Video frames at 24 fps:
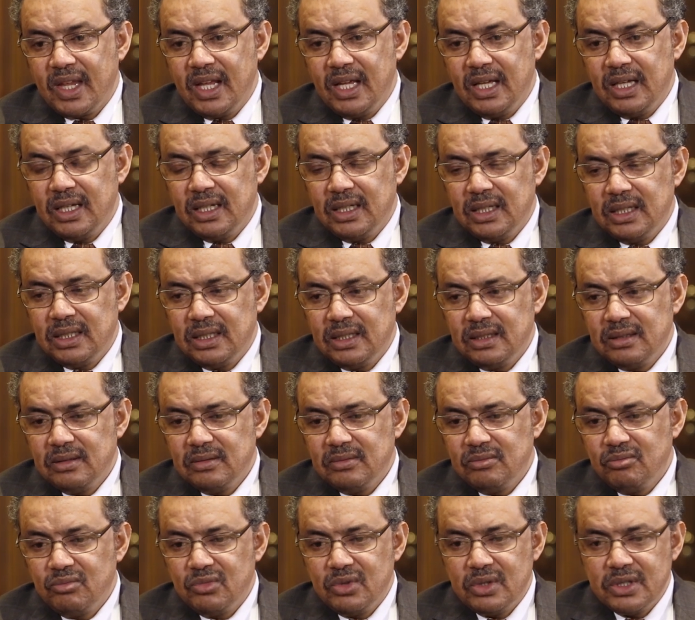
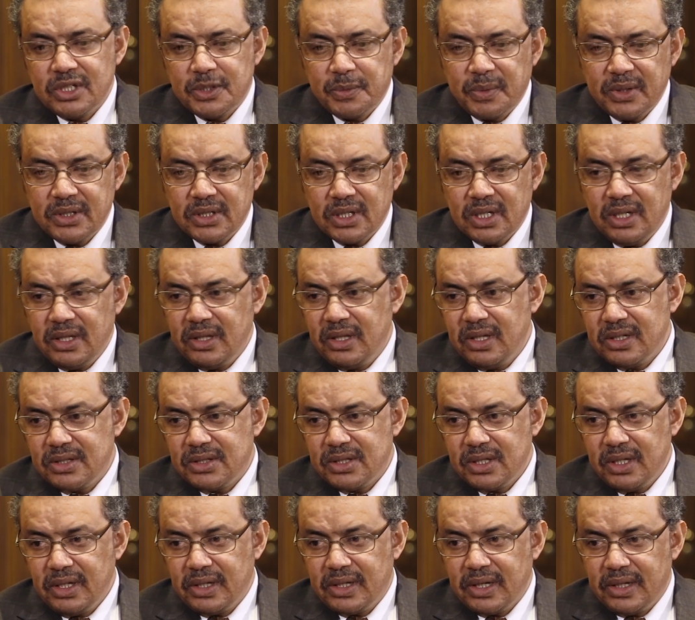uh, especially the
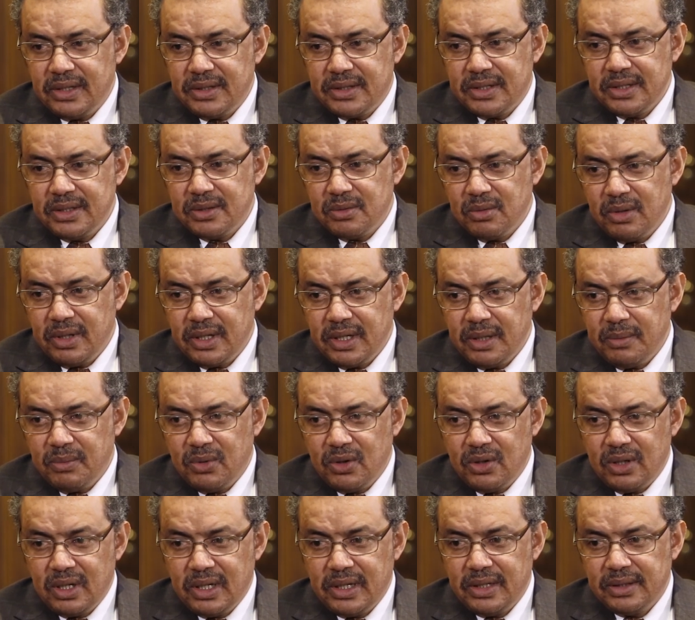three countries where
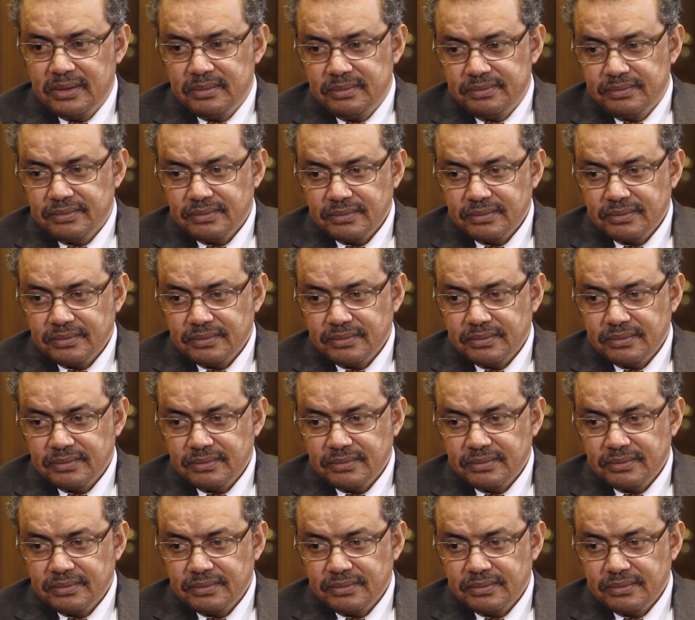Ebola